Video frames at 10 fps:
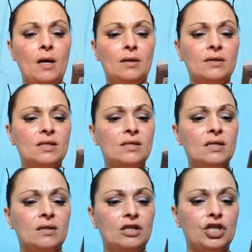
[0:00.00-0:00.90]
This is
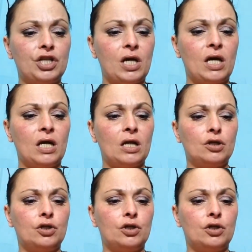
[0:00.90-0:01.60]
in the shade